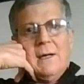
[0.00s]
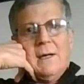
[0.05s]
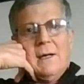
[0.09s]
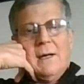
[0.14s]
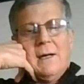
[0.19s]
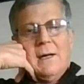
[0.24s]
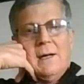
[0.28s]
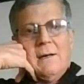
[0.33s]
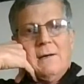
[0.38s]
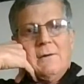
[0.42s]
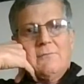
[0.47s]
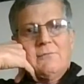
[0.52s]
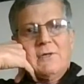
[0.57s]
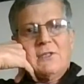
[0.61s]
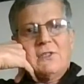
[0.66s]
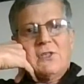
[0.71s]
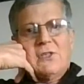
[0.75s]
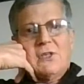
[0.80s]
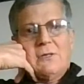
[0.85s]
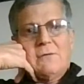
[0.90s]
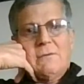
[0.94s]
uh,
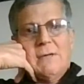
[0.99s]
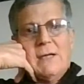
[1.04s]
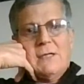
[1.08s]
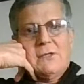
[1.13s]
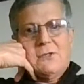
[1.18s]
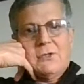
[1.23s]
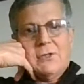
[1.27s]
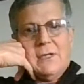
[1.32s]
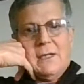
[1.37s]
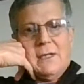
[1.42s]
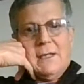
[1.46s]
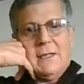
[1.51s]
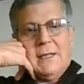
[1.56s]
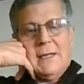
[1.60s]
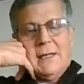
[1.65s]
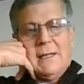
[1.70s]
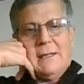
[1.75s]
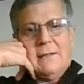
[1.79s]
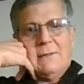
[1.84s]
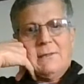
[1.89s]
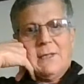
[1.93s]
regeneration,
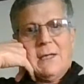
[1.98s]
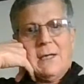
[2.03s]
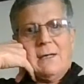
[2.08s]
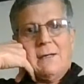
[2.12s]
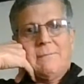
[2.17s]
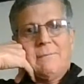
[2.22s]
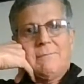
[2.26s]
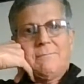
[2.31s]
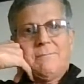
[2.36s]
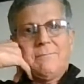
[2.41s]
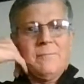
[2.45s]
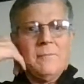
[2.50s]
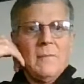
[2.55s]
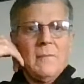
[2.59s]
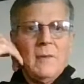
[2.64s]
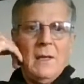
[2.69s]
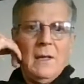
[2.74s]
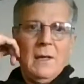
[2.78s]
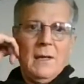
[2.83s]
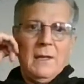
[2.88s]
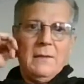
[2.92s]
and um,
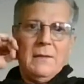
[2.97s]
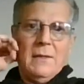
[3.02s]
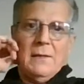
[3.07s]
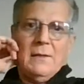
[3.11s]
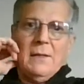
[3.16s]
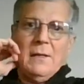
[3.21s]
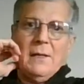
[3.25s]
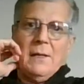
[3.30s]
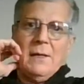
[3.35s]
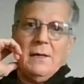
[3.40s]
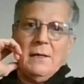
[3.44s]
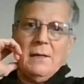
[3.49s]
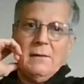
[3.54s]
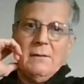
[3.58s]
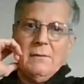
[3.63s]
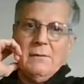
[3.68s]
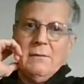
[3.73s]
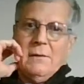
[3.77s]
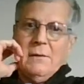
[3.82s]
then uh,